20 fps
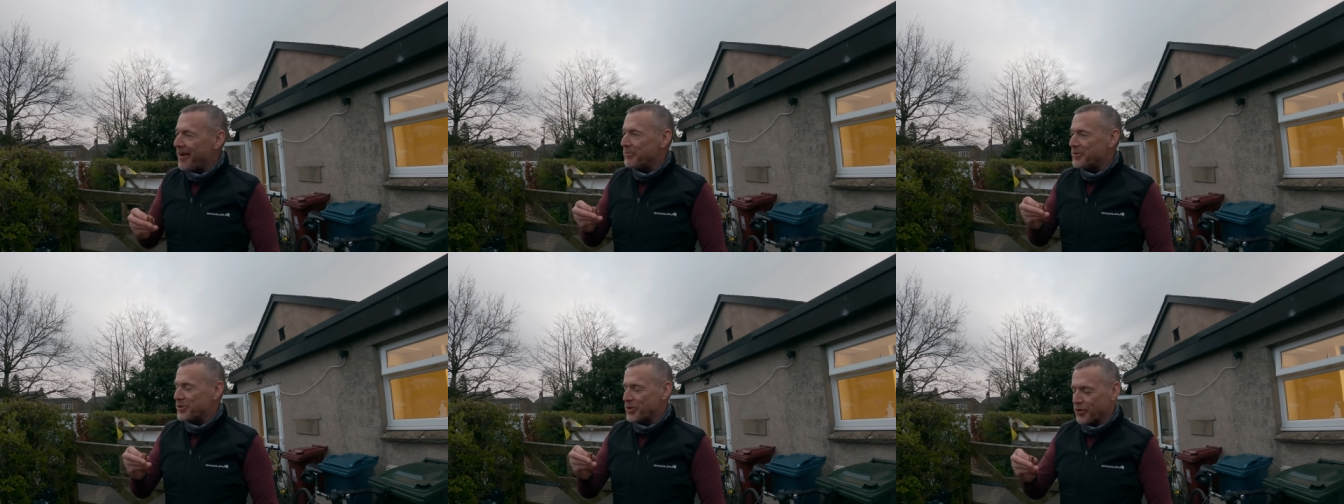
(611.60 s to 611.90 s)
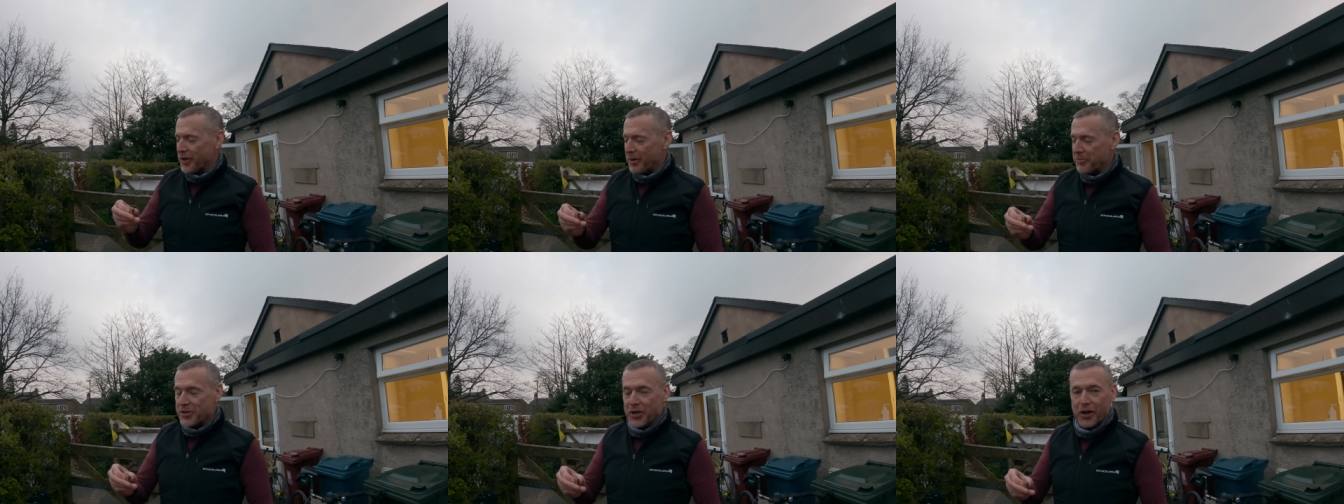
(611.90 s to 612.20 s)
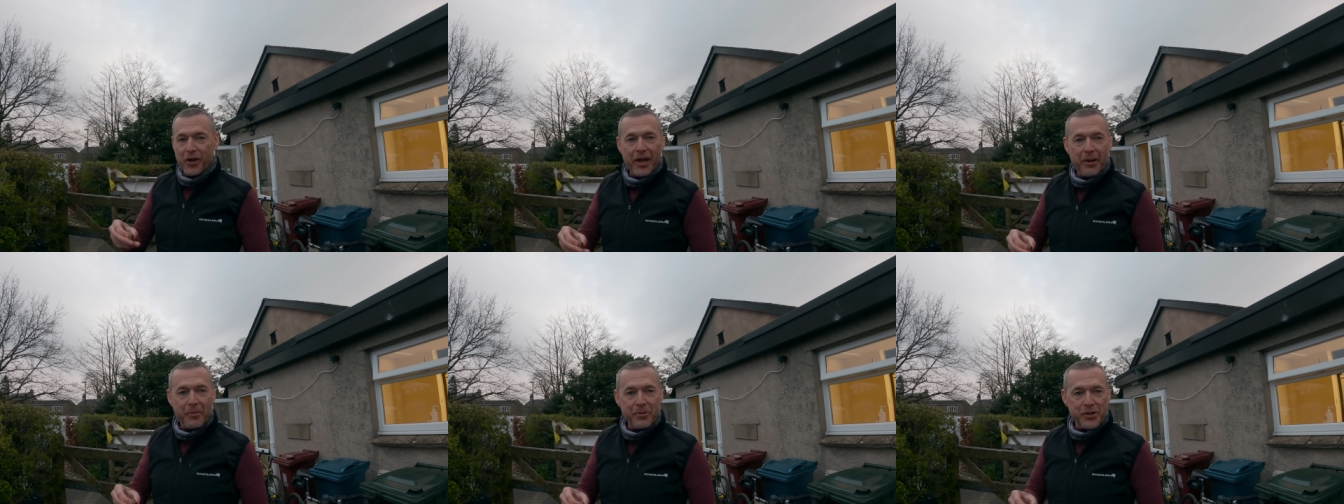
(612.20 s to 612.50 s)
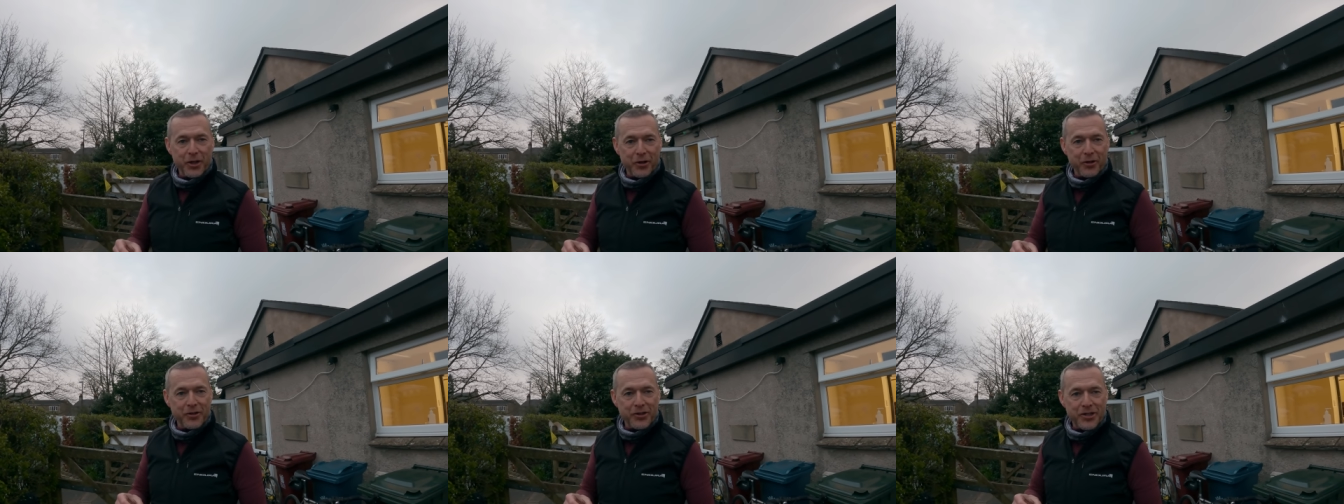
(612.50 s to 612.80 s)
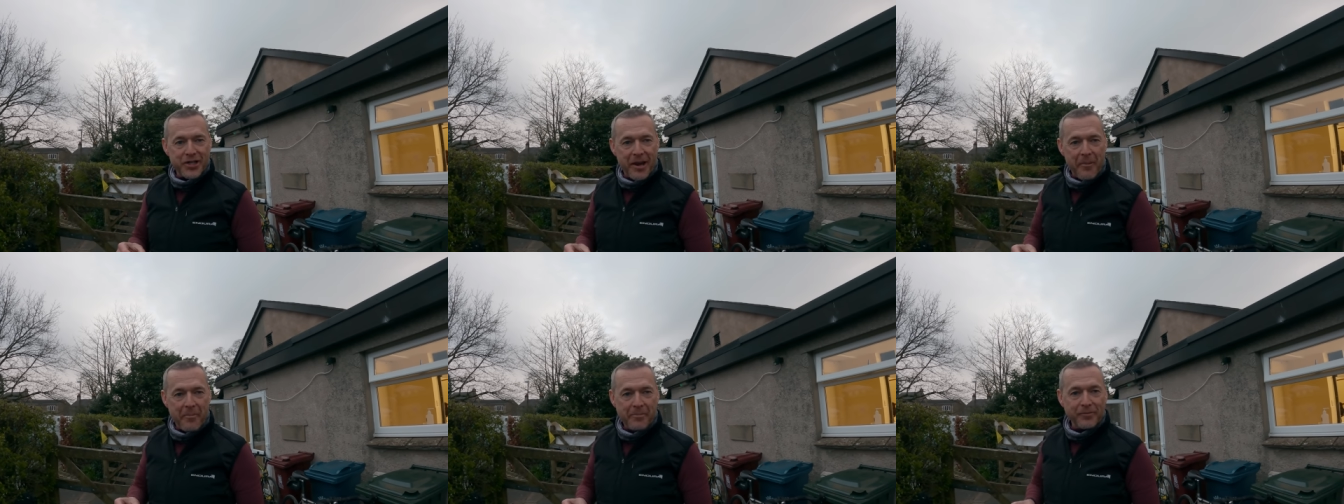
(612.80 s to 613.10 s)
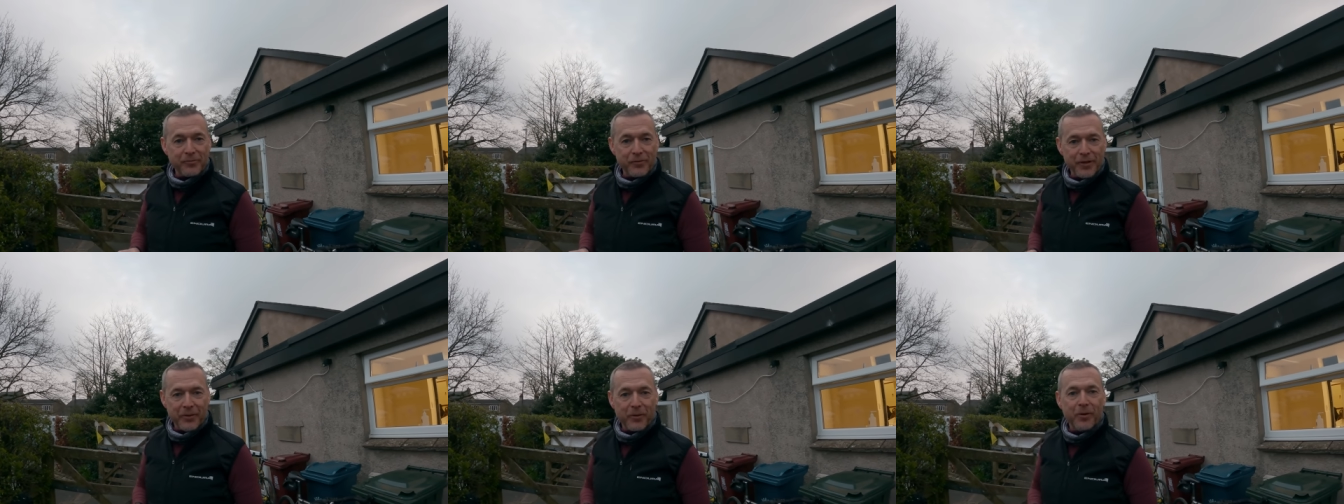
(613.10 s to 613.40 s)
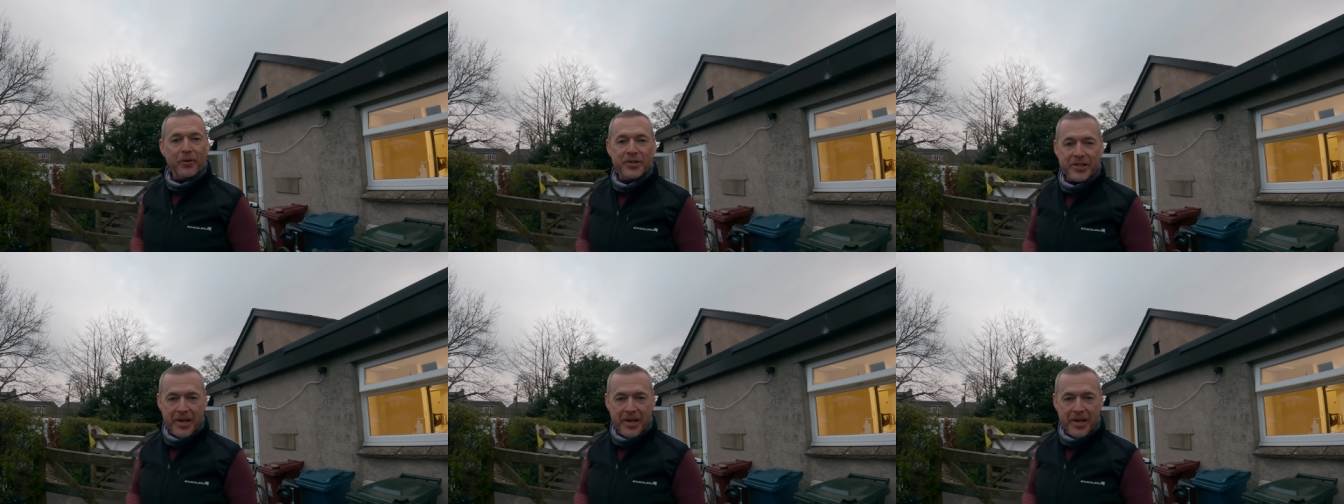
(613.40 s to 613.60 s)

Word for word: it was a, made a difference. It was a good tip, real good